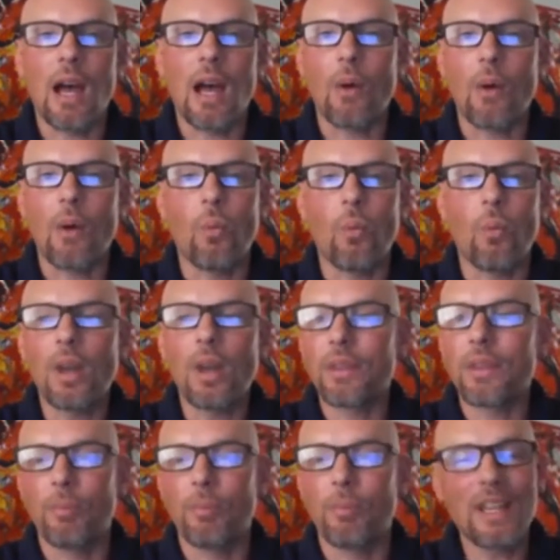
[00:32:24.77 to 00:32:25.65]
Uh,
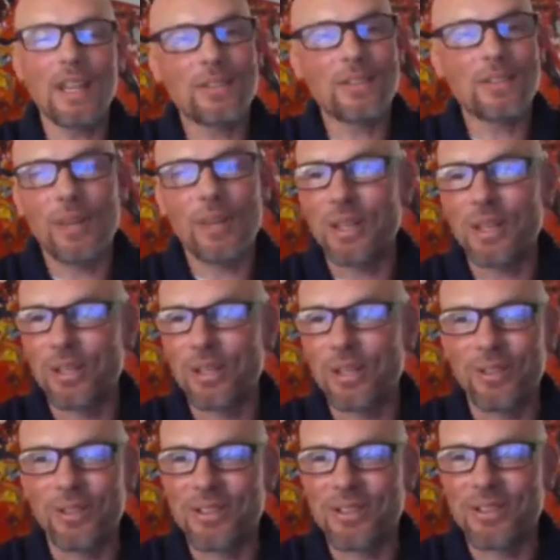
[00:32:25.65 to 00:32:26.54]
what the best way to
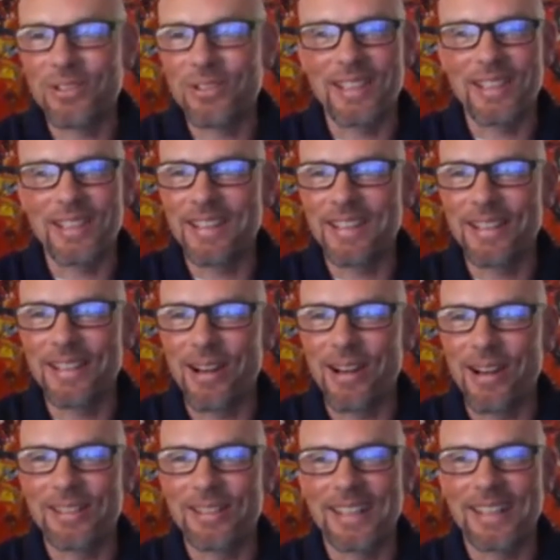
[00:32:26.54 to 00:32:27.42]
do it is just get in
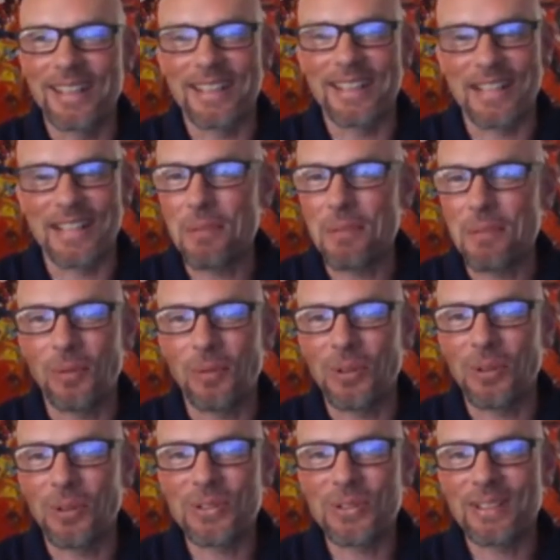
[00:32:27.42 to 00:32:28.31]
there and take the
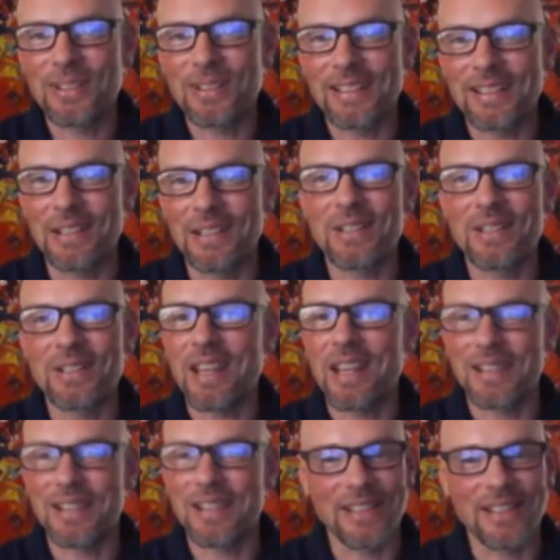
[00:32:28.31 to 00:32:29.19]
samples and
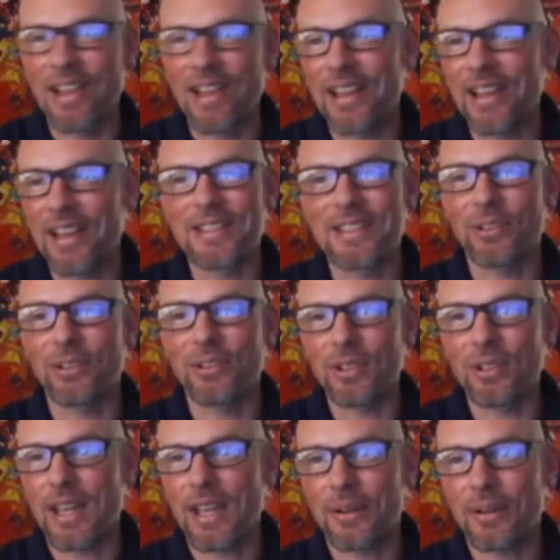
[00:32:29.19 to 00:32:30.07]
stain the slides and
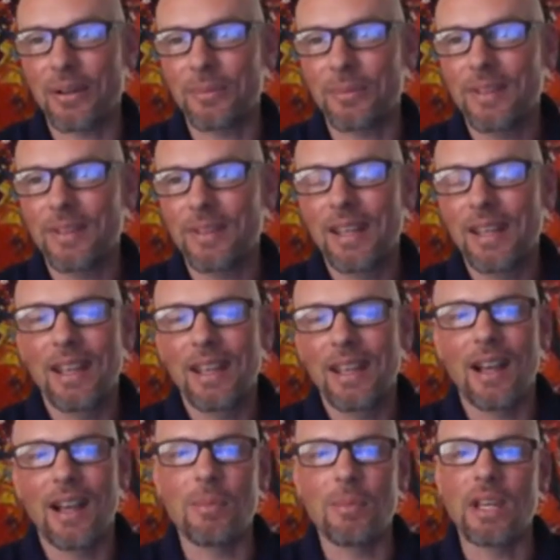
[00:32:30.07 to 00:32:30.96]
look at them.
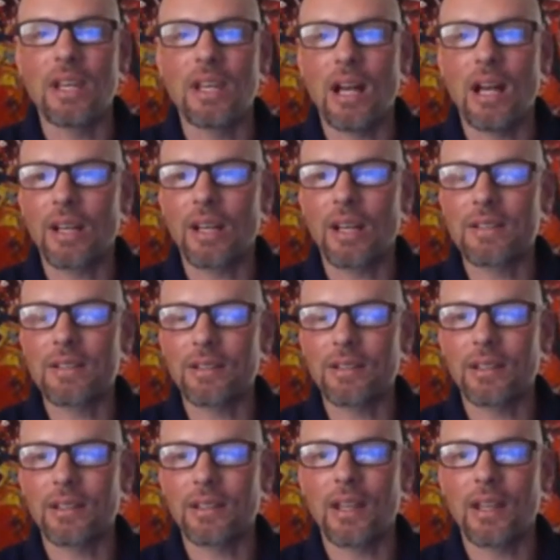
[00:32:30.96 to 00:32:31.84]
Yeah. I mean,
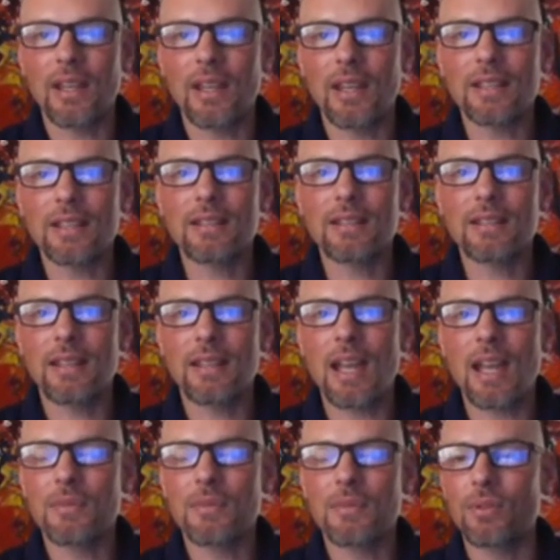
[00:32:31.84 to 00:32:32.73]
honestly, that's the
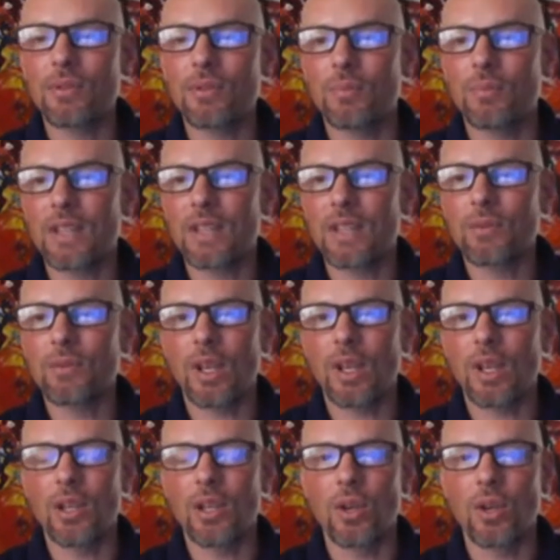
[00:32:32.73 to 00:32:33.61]
absolute best way
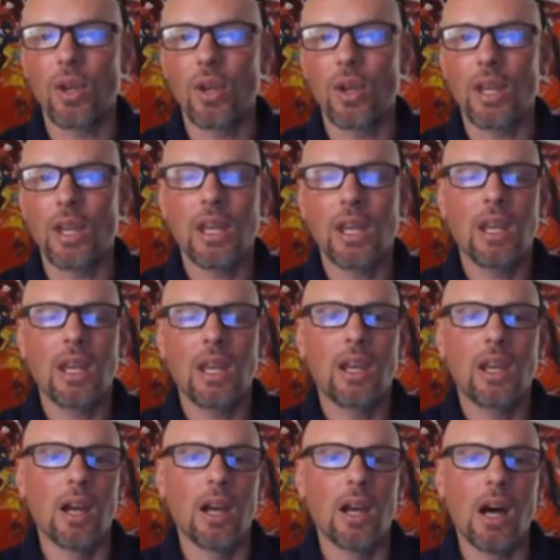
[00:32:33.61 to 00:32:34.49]
to do it.
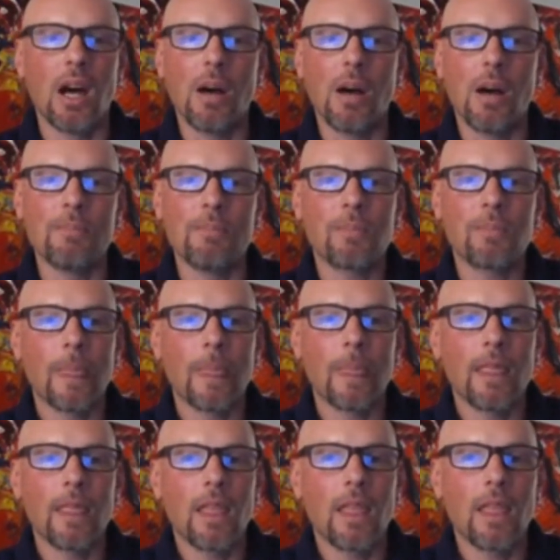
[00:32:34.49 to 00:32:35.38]
Um,
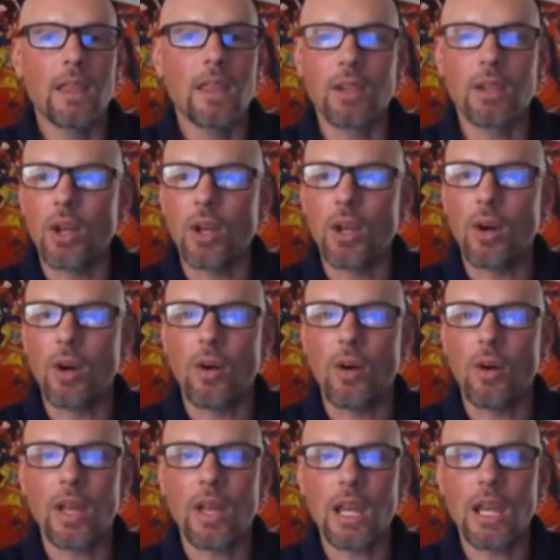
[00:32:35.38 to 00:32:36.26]
you
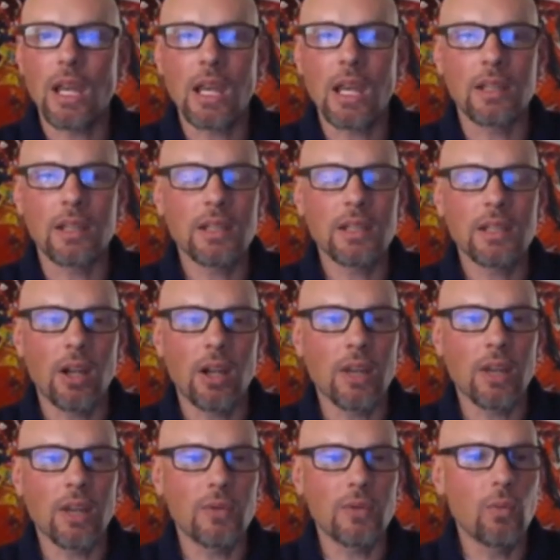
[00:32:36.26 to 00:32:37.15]
know, and, you know,
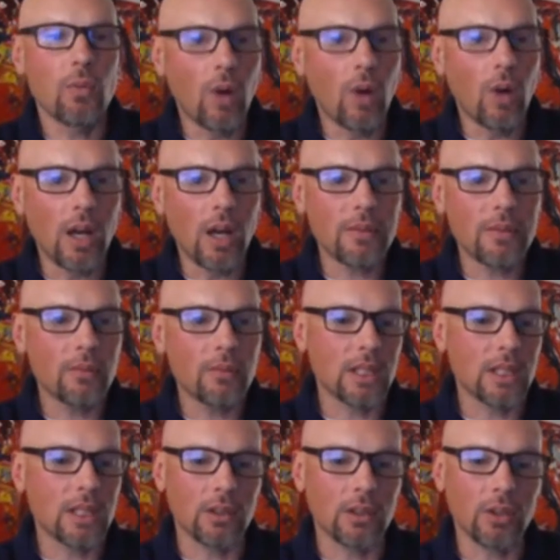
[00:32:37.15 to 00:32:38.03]
if you want,
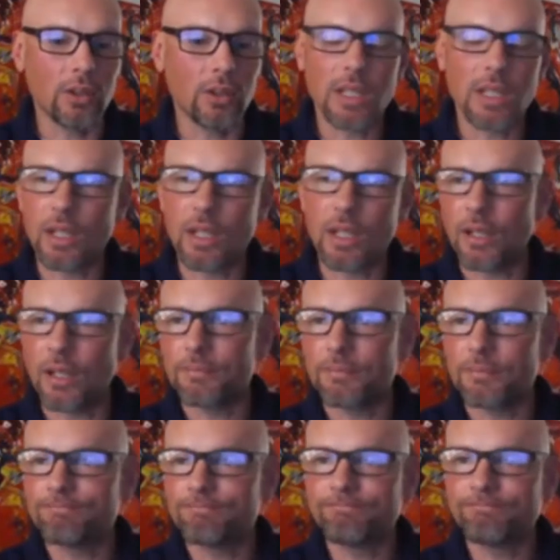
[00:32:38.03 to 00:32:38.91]
we can look at
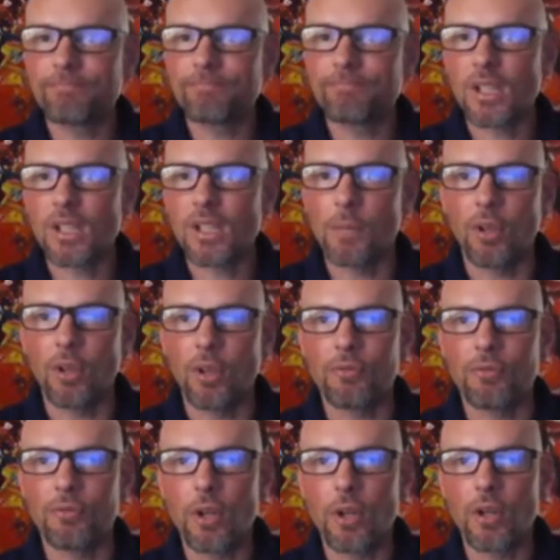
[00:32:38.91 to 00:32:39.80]
a couple
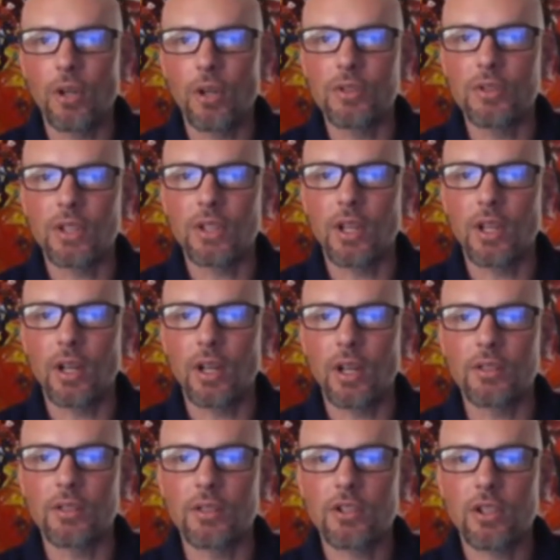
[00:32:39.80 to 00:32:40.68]
of photos
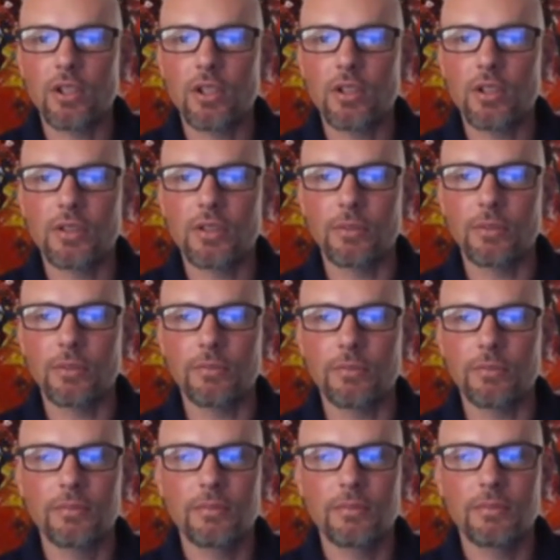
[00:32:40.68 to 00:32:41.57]
here and show you
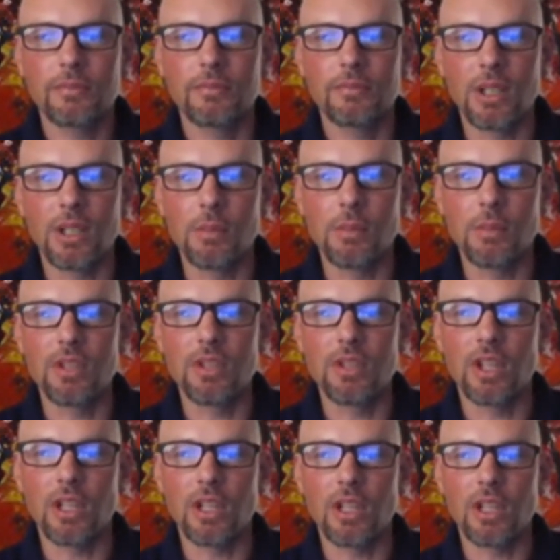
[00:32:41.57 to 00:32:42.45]
some sure.
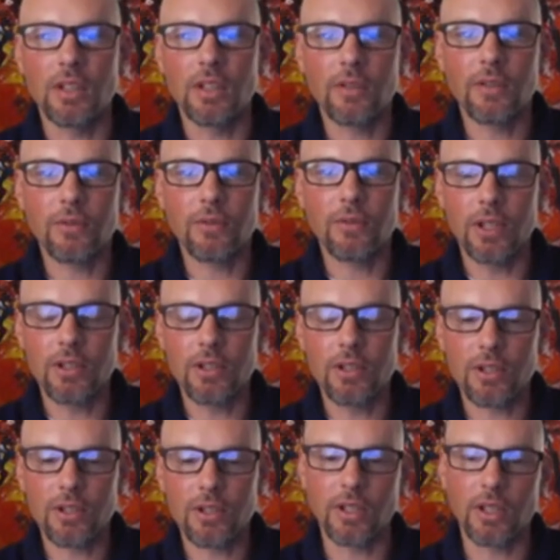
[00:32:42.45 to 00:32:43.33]
images if you're
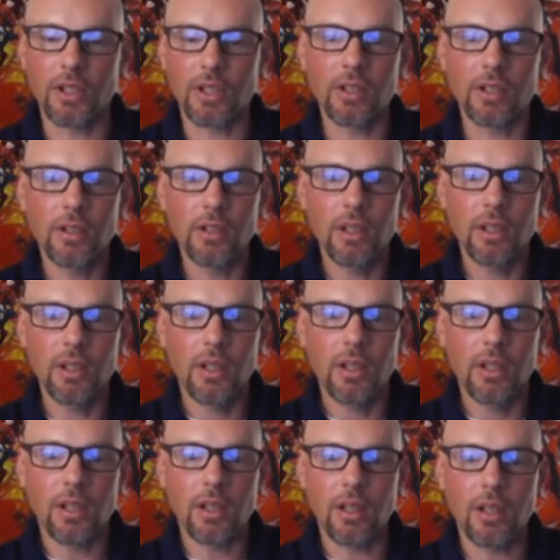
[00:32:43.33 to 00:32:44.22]
interested.
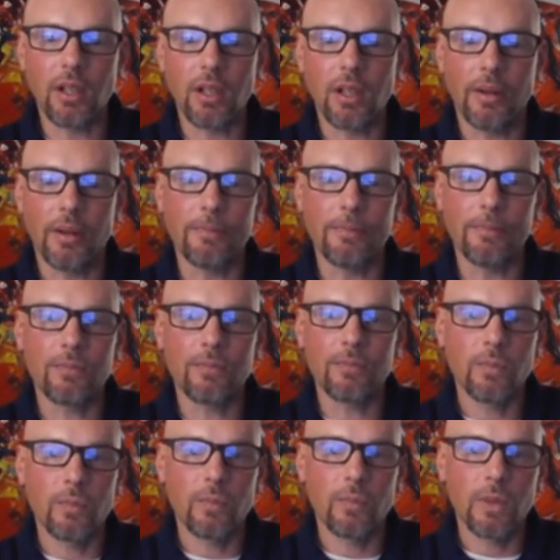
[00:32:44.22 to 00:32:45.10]
Um,
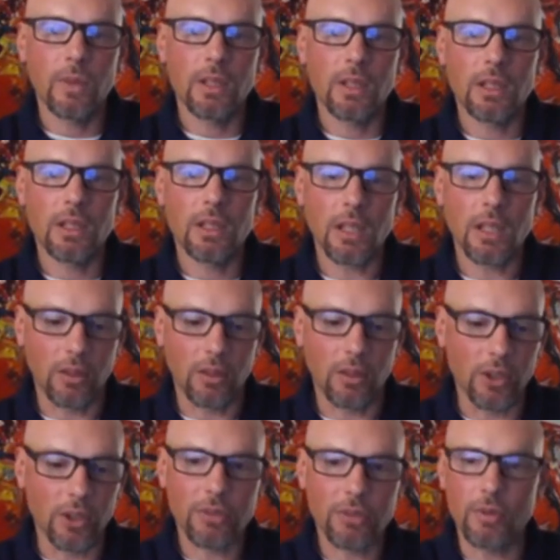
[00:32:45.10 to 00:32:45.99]
kind of
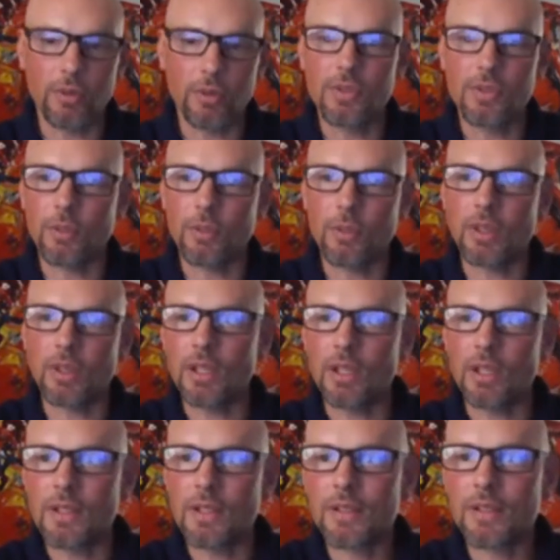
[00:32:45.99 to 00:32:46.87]
look through some of
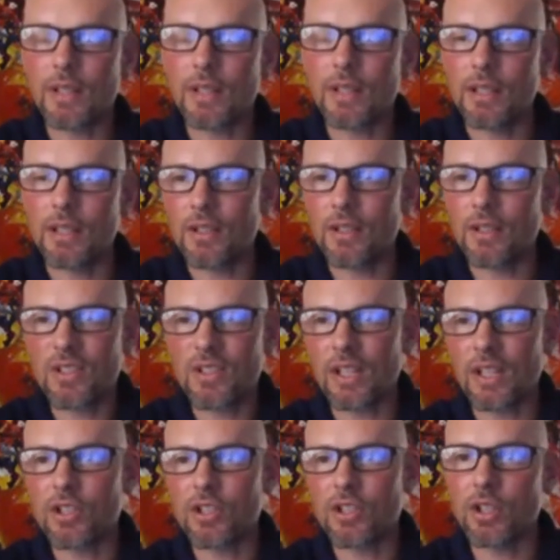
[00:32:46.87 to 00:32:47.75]
these and, and just
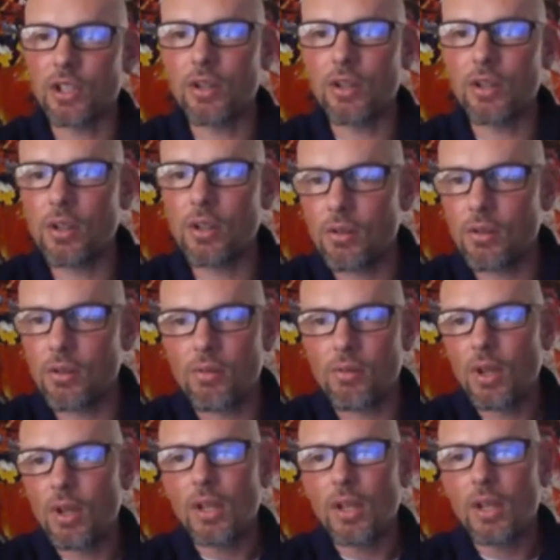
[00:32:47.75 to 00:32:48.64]
kind of show you